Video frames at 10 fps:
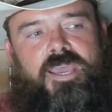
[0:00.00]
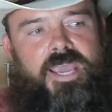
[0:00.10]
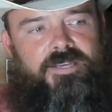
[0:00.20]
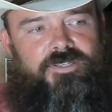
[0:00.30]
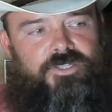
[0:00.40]

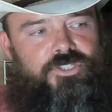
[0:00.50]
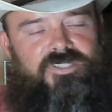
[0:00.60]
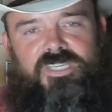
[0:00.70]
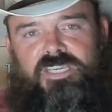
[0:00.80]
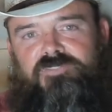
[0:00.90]
and to
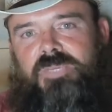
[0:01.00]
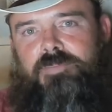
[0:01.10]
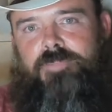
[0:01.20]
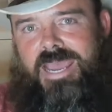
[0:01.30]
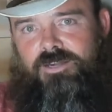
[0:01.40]
just give me
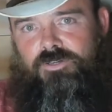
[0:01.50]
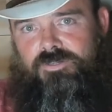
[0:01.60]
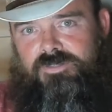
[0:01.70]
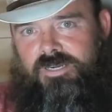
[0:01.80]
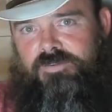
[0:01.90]

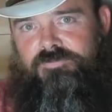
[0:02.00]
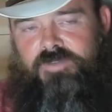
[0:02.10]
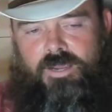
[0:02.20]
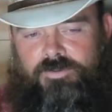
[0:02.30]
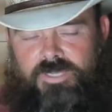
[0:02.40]
patterns that it found.